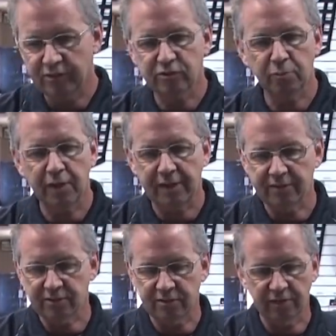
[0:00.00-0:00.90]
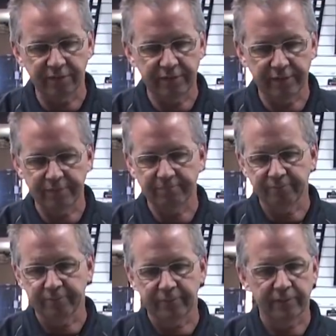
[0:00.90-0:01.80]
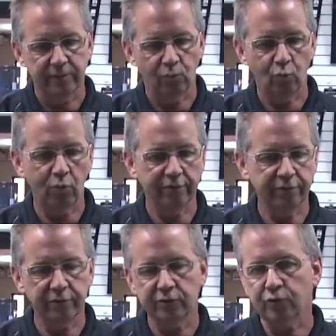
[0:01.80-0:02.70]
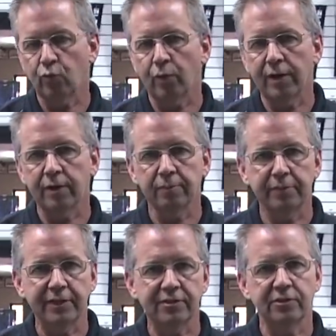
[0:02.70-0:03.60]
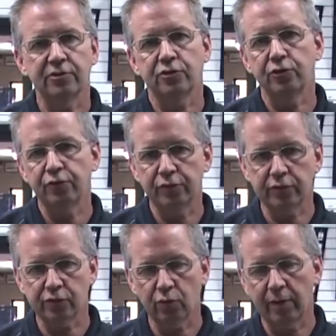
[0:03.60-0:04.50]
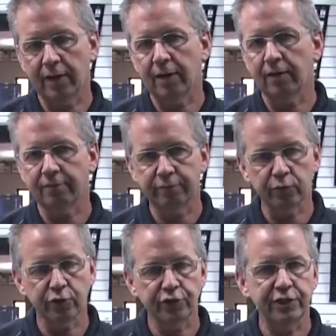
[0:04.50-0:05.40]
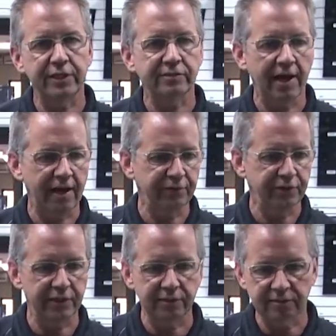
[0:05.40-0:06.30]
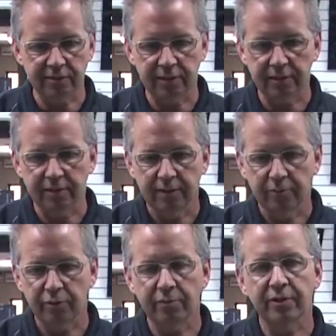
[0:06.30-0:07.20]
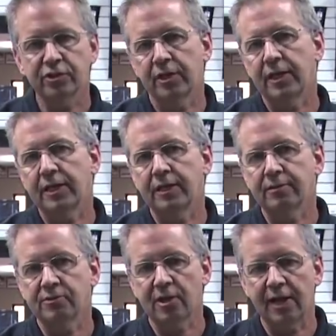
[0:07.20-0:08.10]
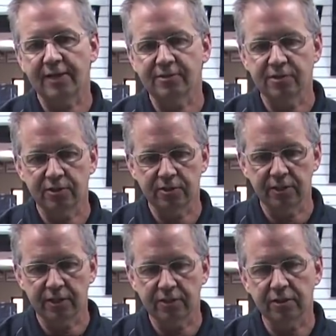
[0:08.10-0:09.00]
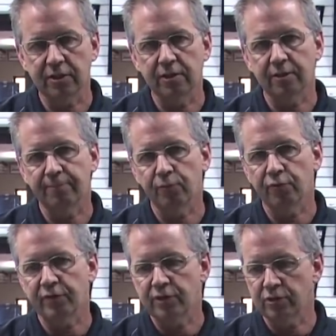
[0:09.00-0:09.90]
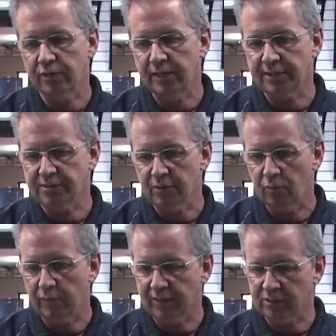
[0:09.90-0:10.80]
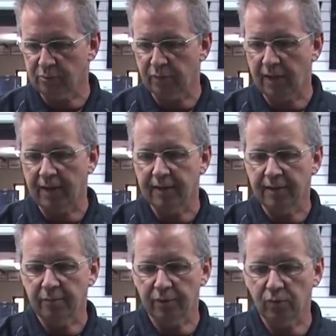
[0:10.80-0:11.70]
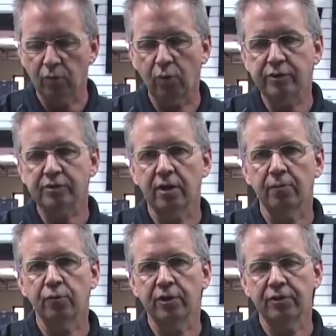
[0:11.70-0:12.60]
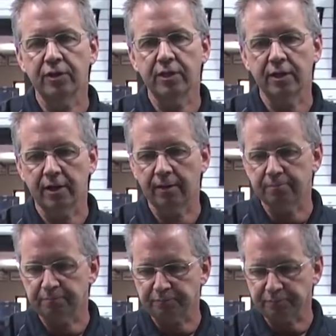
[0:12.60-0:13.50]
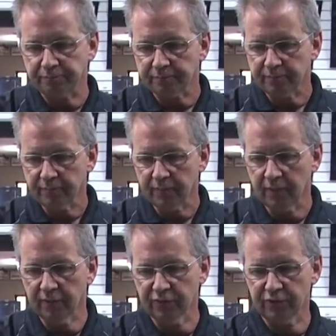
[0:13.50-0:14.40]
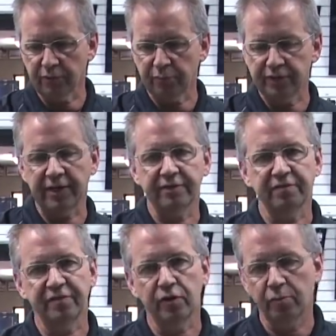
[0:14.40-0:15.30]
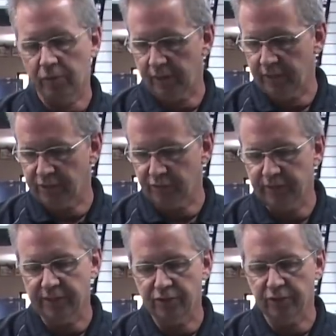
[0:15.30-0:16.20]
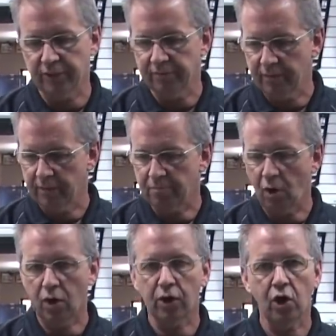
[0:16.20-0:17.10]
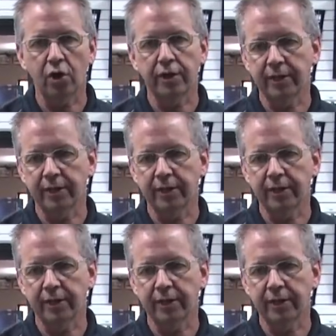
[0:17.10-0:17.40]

supply this stuff in 1 foot square pieces, 2 foot square, full sheets, half sheets, pretty much any size that will fit your needs, we can supply. But it will always come with this protective film on it so that you can mark on